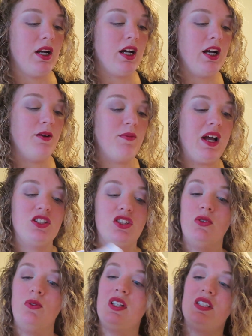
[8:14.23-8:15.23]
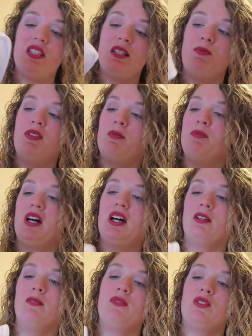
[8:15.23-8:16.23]
I do unzip the
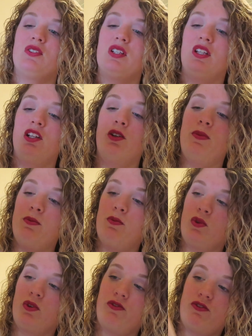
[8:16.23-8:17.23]
bottom so it's a little bit more